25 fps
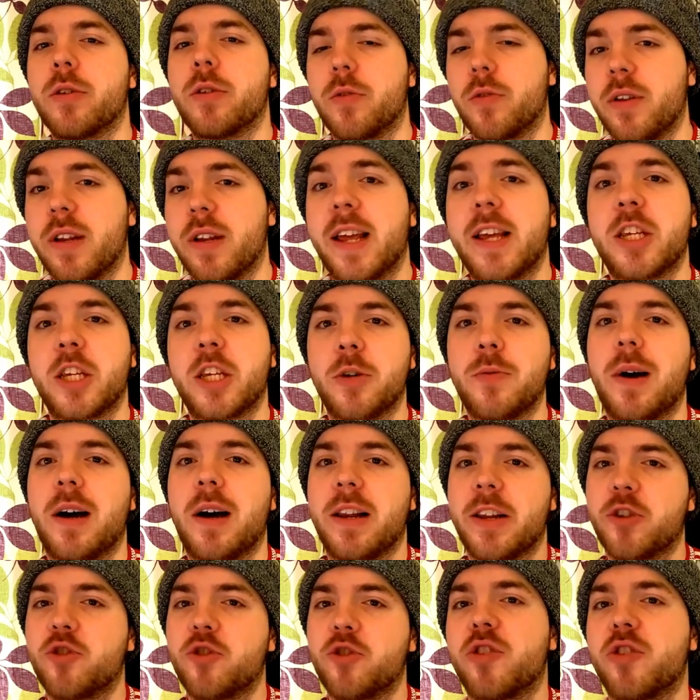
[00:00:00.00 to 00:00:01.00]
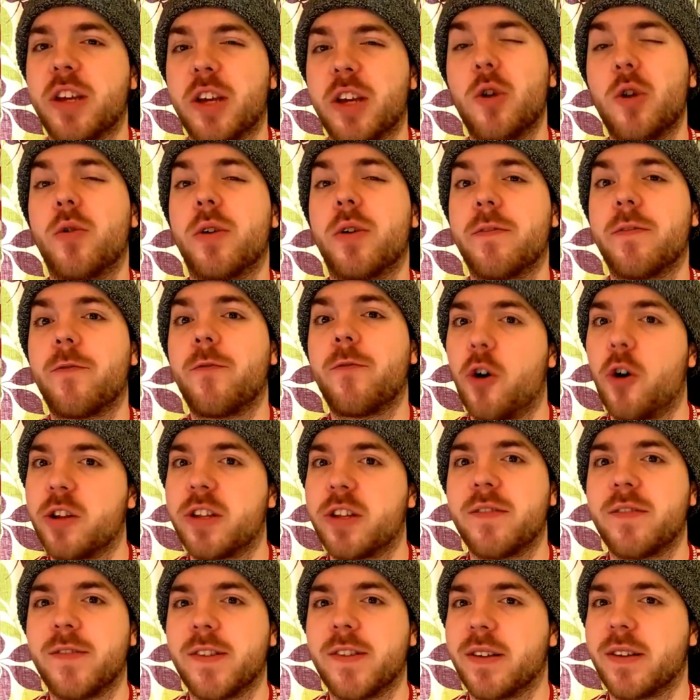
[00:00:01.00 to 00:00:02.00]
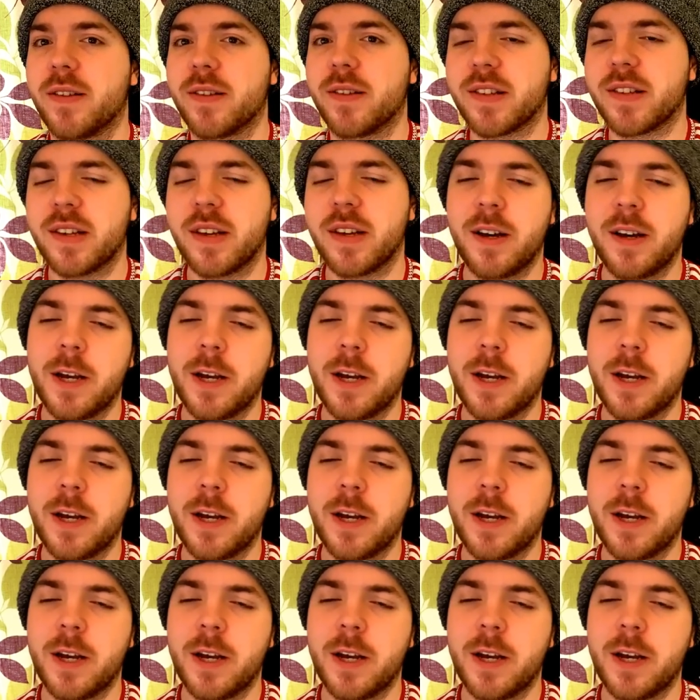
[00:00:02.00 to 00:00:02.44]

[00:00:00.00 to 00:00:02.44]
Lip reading: unless you are literally going for dividends.